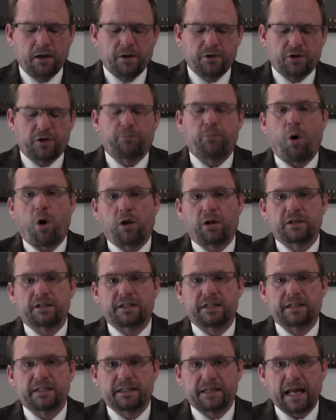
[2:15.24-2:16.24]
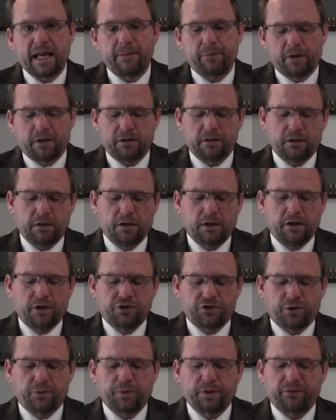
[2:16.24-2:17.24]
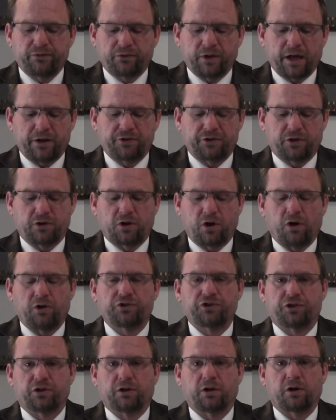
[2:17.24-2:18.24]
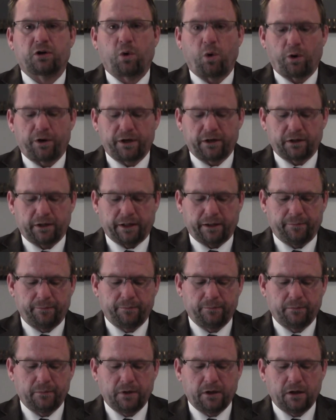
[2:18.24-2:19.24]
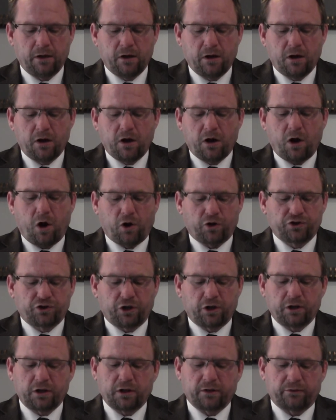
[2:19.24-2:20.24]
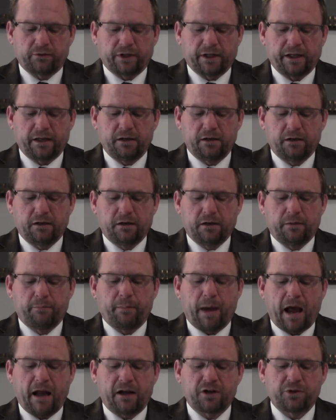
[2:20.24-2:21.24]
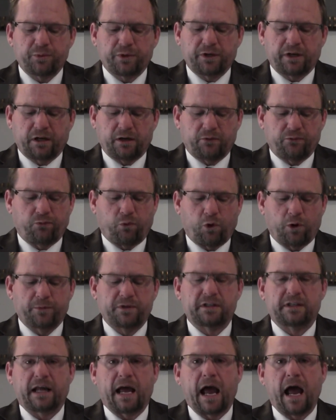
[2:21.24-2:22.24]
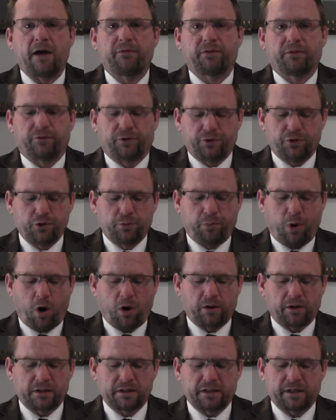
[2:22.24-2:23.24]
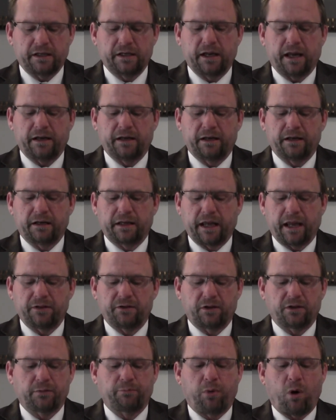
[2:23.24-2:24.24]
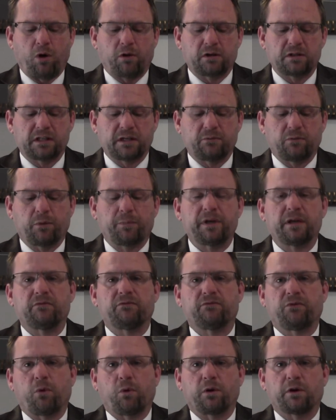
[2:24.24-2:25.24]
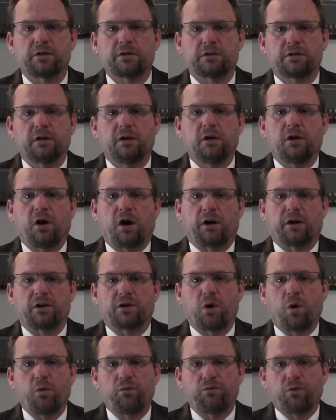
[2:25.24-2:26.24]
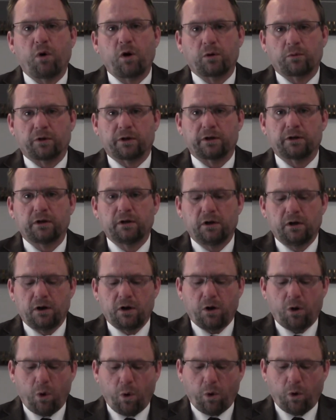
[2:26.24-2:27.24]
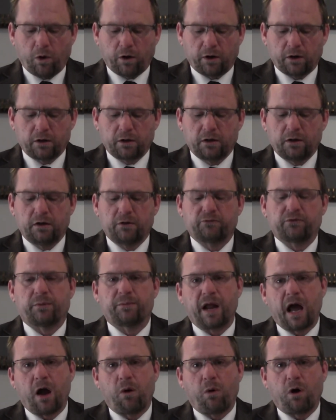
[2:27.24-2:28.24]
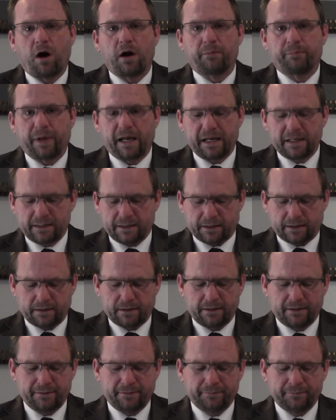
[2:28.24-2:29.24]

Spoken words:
Your policy statement should reflect your culture accordingly. Alternatively, management can inform staff of the new policy and indicate that the policy will be enforced on a go-forward or from now on basis.